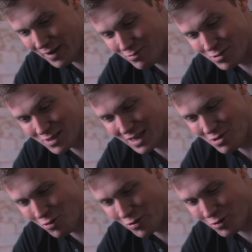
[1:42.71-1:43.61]
it will
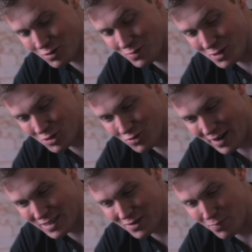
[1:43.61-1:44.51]
take one not to be
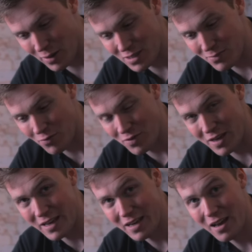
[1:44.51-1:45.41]
distracted by some of
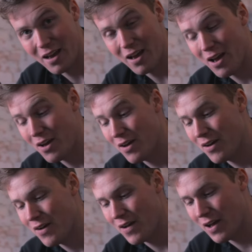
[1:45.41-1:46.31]
the
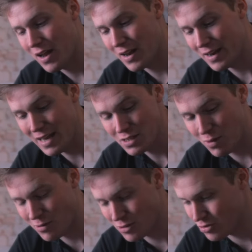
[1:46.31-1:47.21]
less
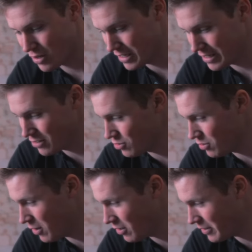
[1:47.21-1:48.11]
well-constructed guns on
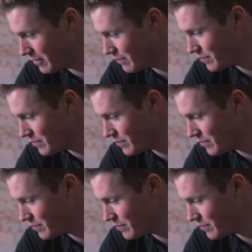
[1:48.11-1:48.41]
the market.